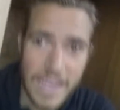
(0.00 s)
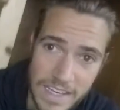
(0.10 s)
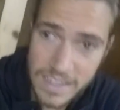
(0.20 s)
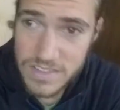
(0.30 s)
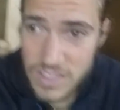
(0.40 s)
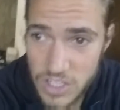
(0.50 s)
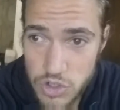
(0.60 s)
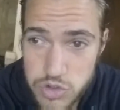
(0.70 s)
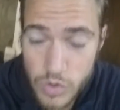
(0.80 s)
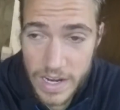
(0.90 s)
It is a
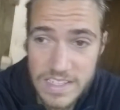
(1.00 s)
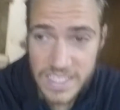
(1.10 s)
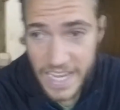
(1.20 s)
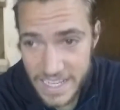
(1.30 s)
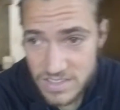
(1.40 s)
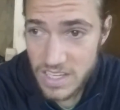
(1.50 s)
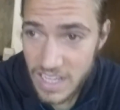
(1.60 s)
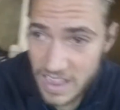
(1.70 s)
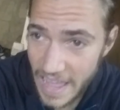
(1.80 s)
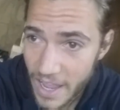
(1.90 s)
crazy-ass
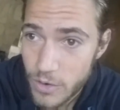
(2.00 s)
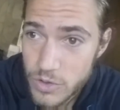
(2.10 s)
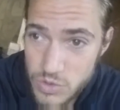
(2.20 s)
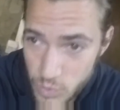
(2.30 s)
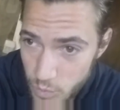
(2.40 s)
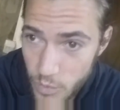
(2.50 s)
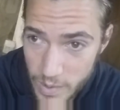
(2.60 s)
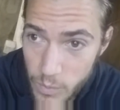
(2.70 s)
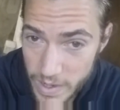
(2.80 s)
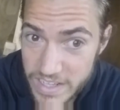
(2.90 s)
cloud
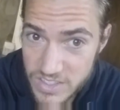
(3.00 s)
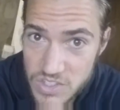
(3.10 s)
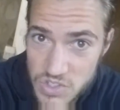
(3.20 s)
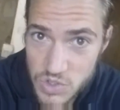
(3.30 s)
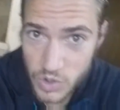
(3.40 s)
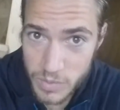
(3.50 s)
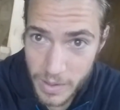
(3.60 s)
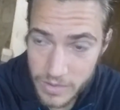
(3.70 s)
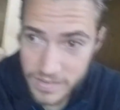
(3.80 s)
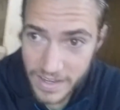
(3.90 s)
wind storm
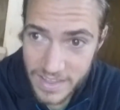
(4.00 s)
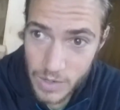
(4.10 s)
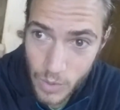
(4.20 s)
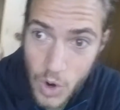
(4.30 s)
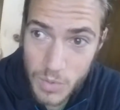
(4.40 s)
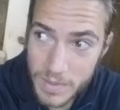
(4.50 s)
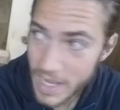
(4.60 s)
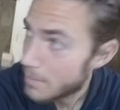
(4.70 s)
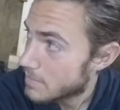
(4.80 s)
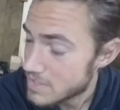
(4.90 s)
outside that woke
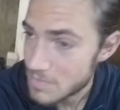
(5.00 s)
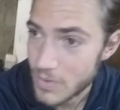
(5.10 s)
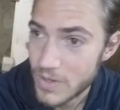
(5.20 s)
me up this